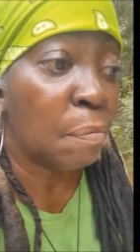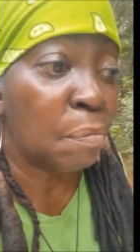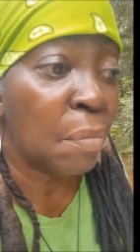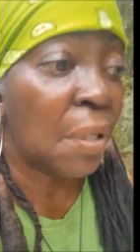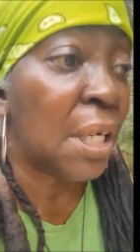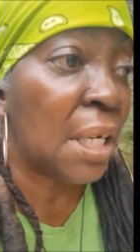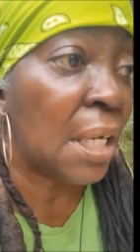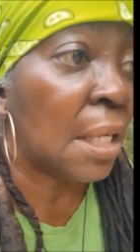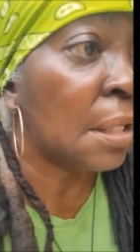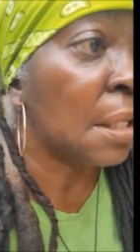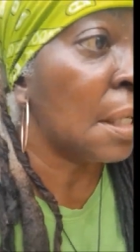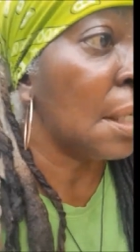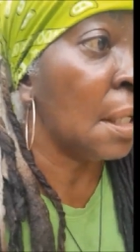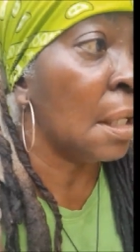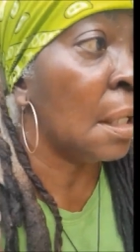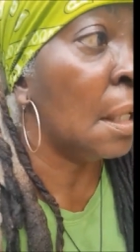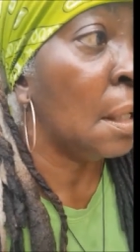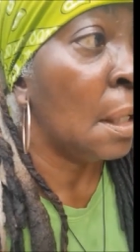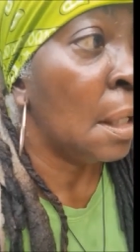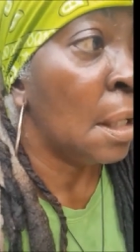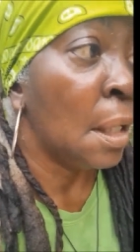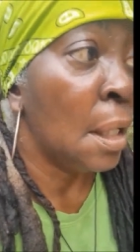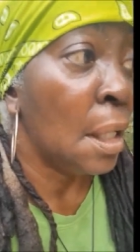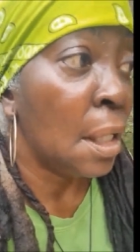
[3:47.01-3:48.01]
you in the,
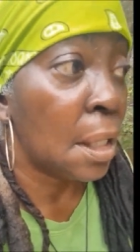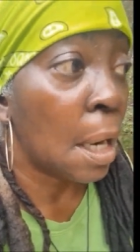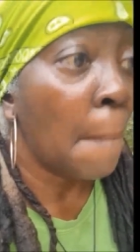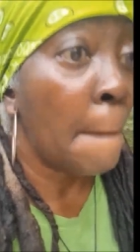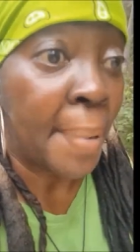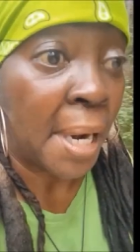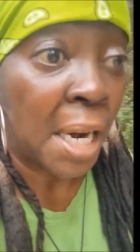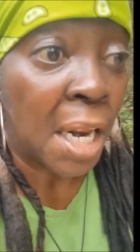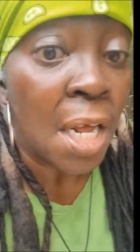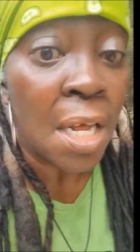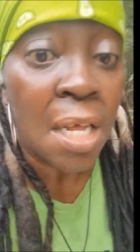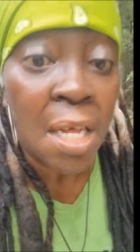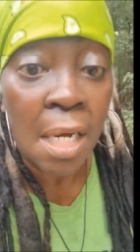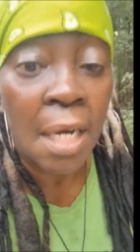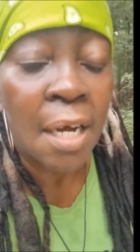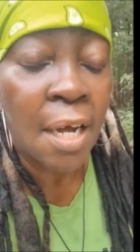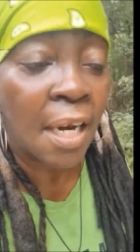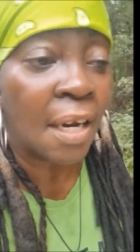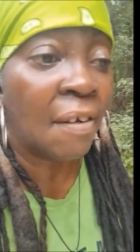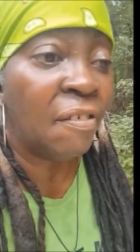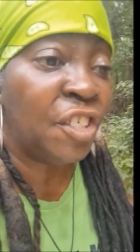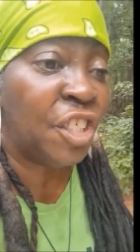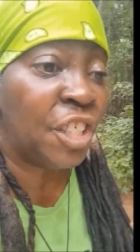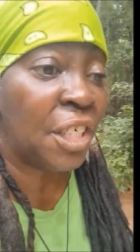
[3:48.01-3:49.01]
in the blood
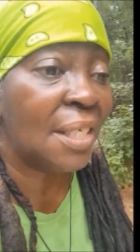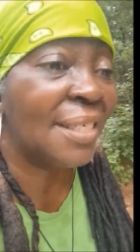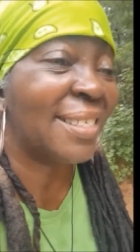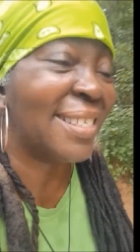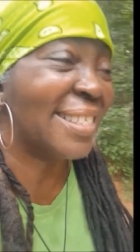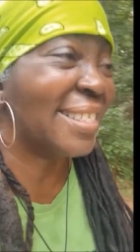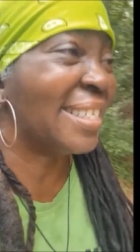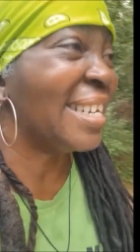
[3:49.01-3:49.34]
of Jesus.